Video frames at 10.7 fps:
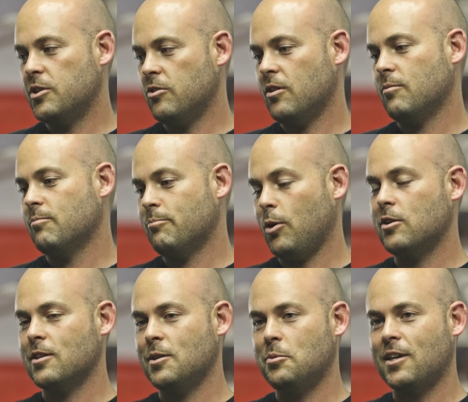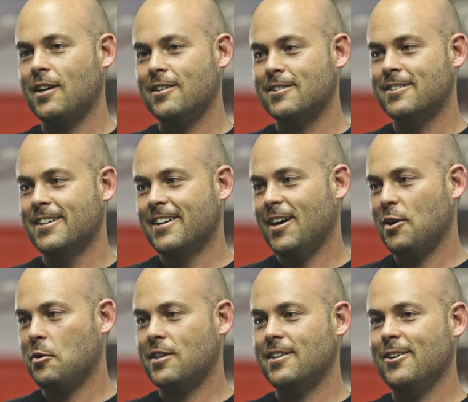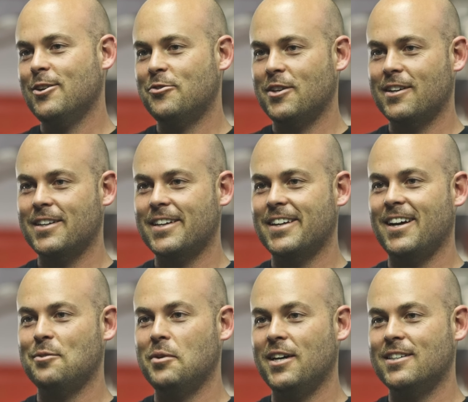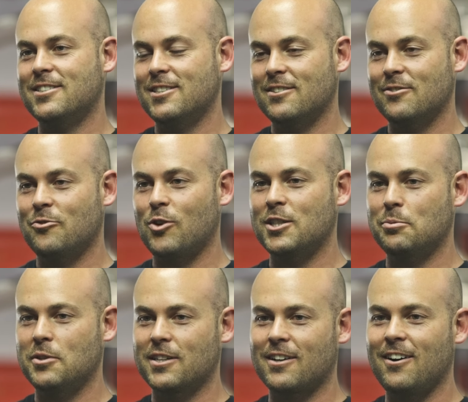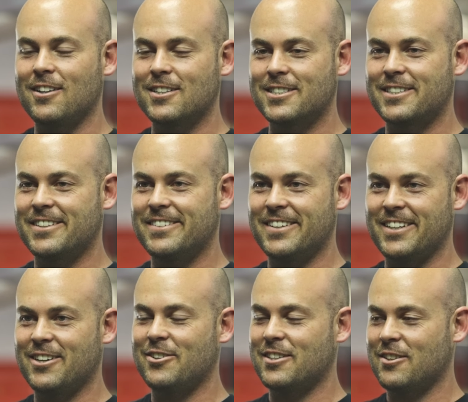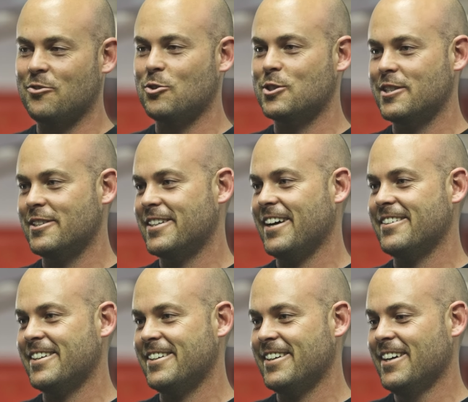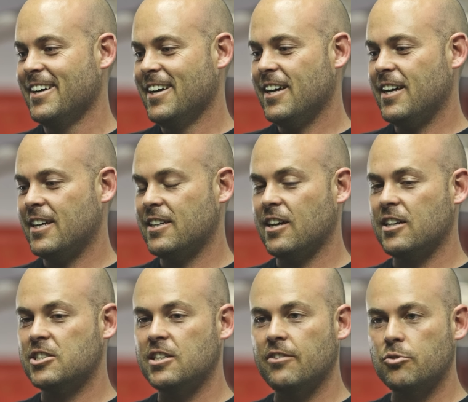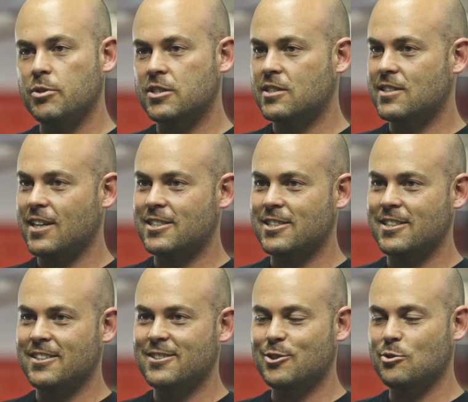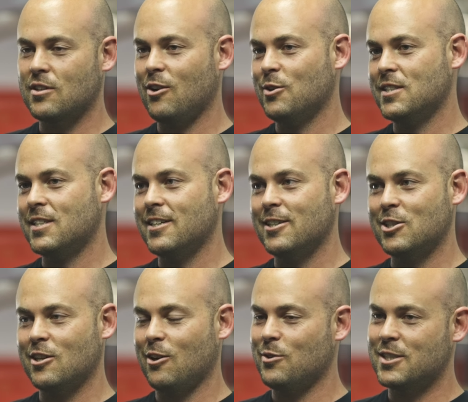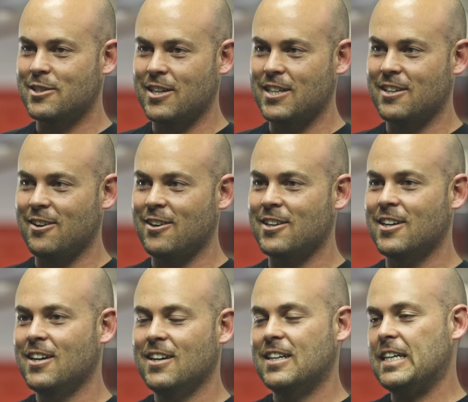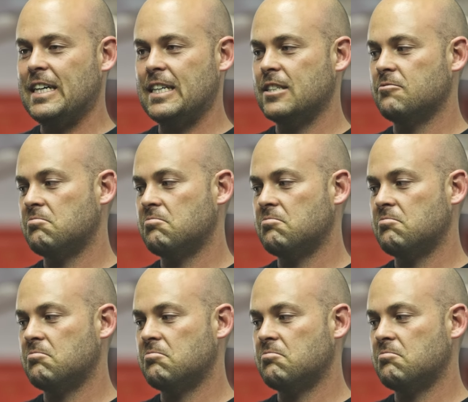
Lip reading: do it partly because I want to know if they're going to get out of bed. She's a freshman in college, you know, the first year down here, and she never missed a session. She was always here. She always trained hard, and